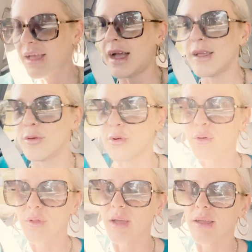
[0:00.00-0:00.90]
I
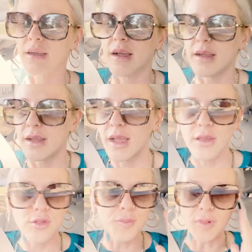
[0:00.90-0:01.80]
grew like I
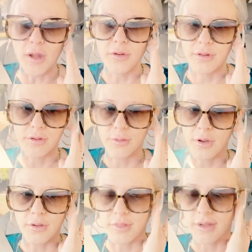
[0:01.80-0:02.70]
exploded in
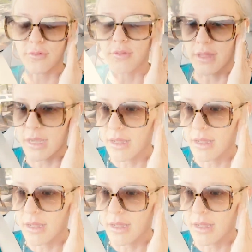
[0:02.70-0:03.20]
growth after that.